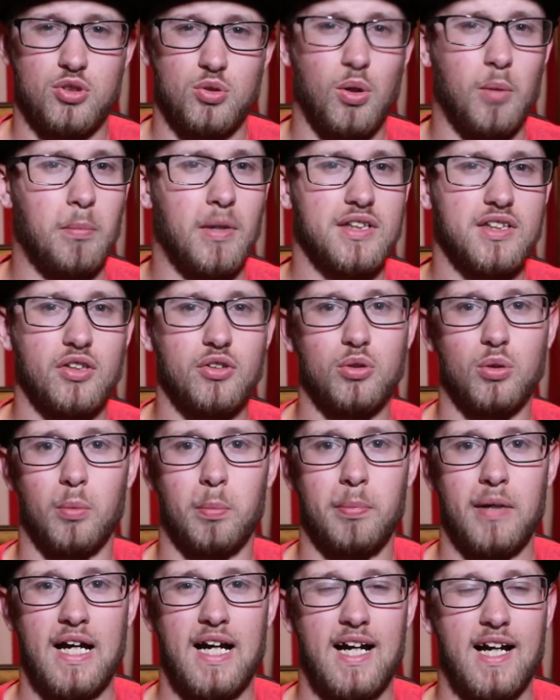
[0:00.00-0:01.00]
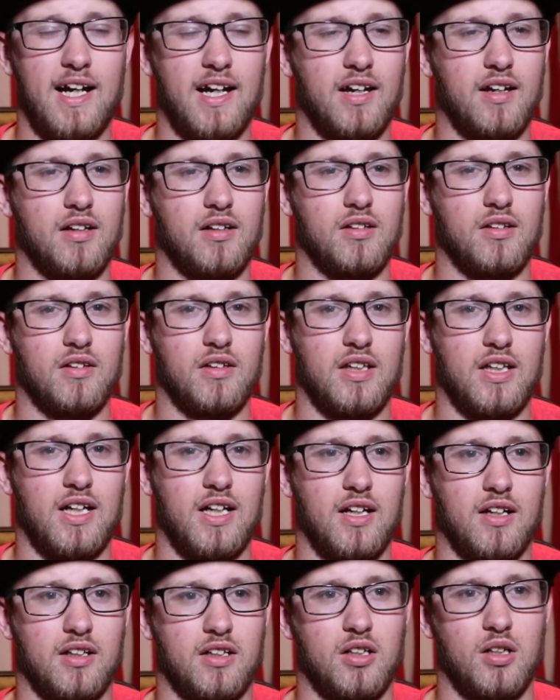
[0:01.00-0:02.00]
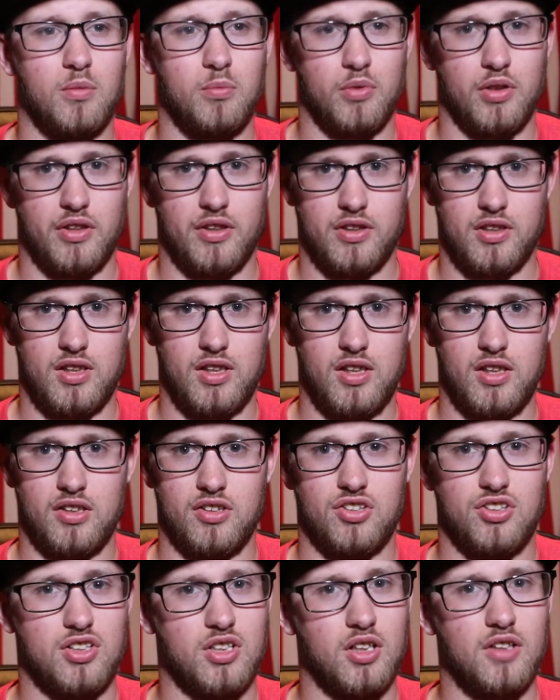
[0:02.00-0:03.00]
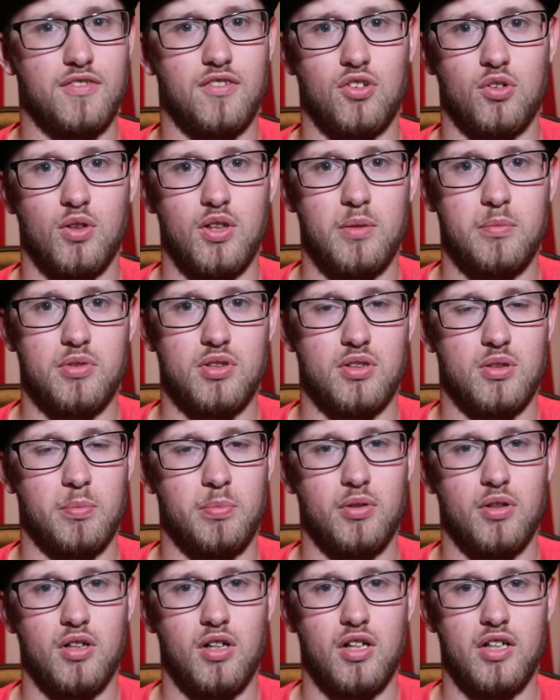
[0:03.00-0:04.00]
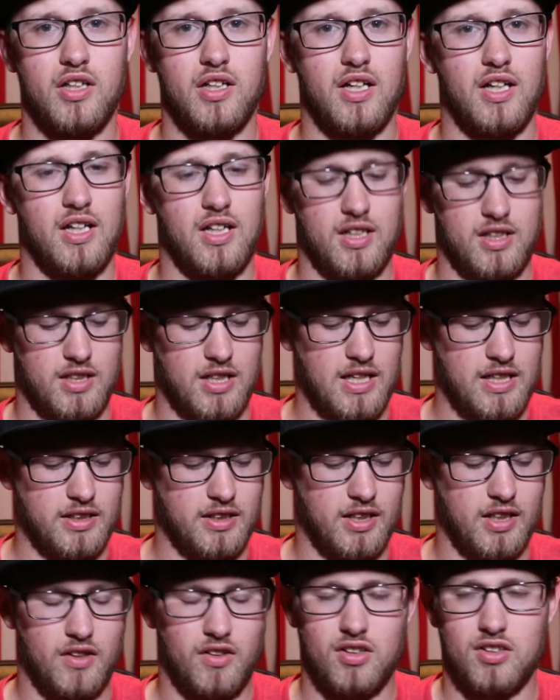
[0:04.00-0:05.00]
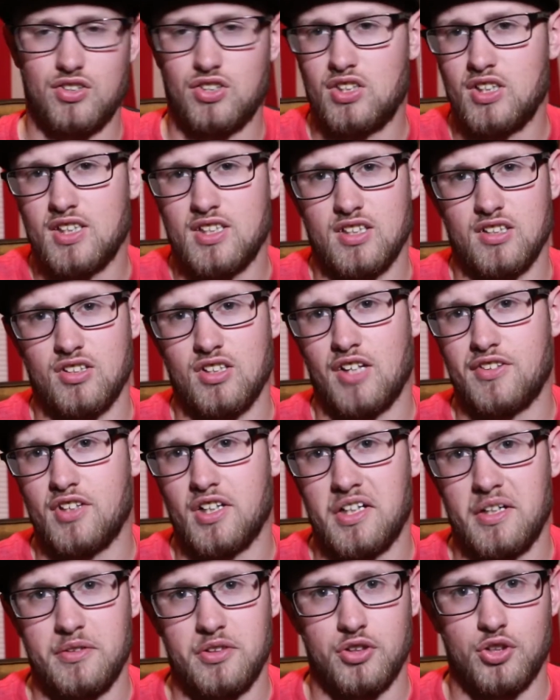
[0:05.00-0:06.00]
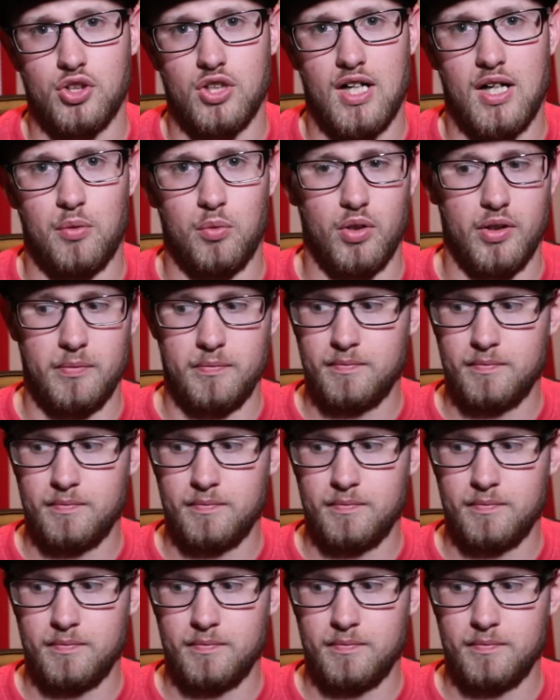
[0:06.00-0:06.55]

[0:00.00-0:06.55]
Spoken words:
so I bought the little pack that come with the scuff grips to put on it, and it had the analog sticks, and I thought I'd just try one.